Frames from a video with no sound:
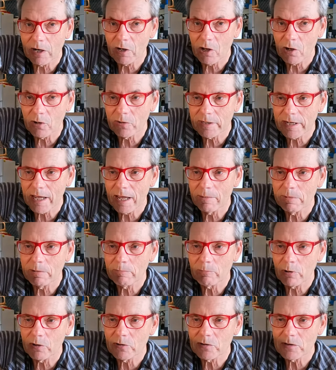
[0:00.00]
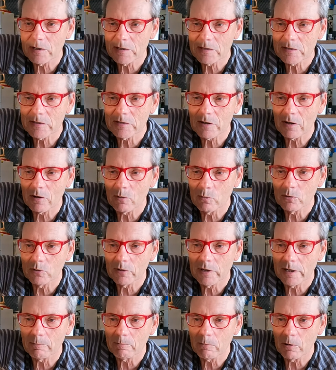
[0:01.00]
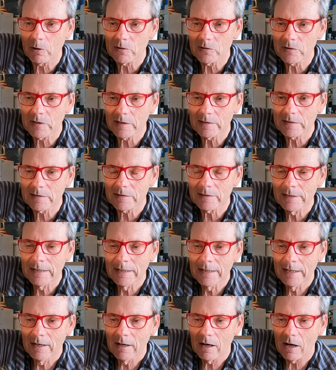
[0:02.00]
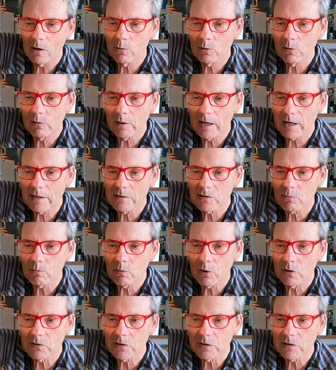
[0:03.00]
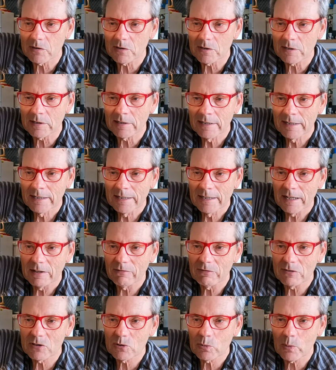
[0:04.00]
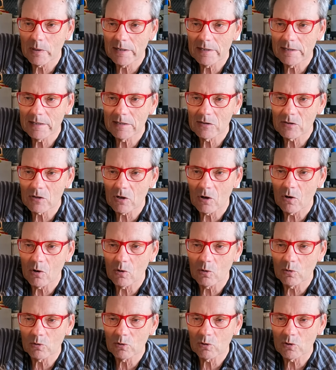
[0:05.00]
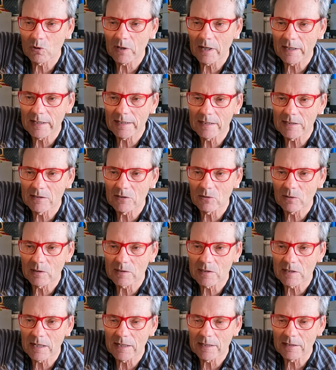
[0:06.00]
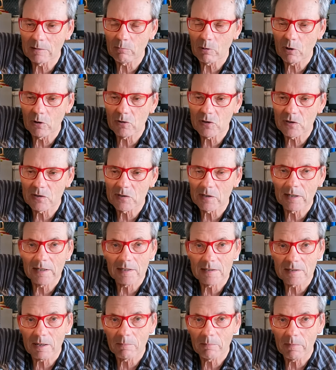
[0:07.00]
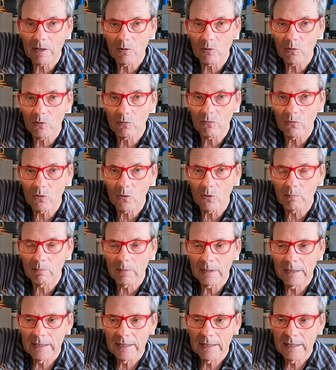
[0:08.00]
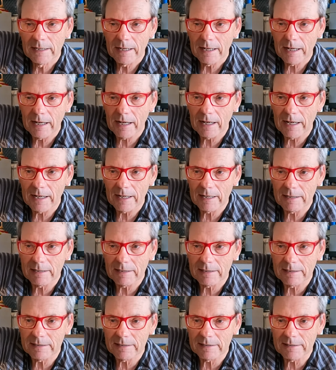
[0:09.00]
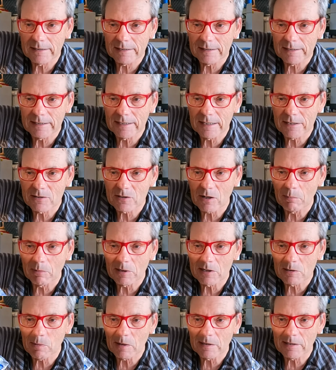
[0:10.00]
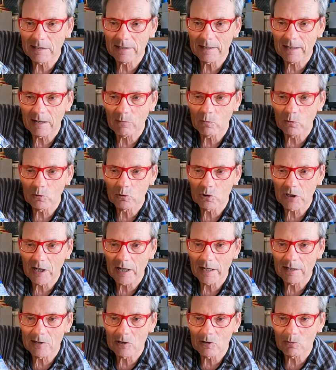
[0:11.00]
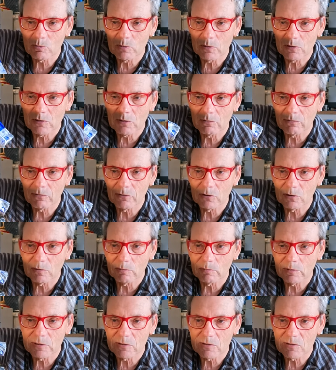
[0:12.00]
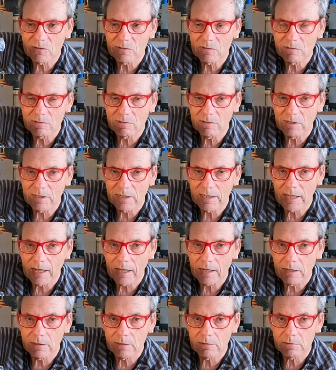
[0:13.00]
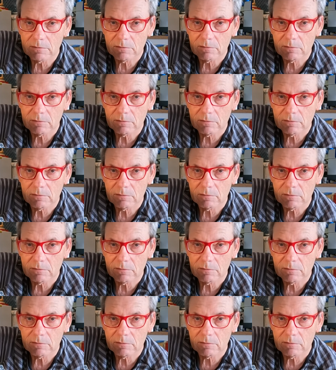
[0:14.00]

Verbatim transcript: I know it can be processed, so we'll get it processed. I will ask the processor if it's 20 years old, do they need to extend the processing in some manner or form? Uh, the things I'm expecting that will change with the film is the color